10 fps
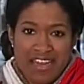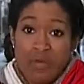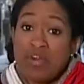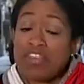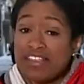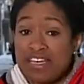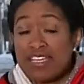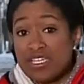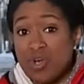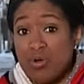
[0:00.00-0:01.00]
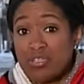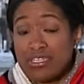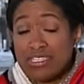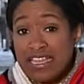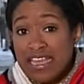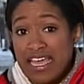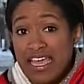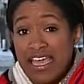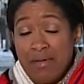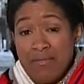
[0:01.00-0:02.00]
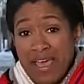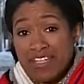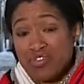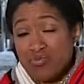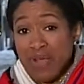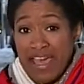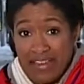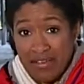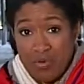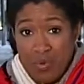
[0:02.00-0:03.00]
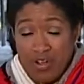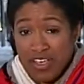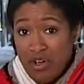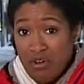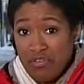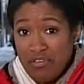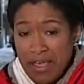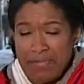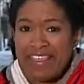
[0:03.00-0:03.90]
Now, one thing that they told us that they might dread working overnight,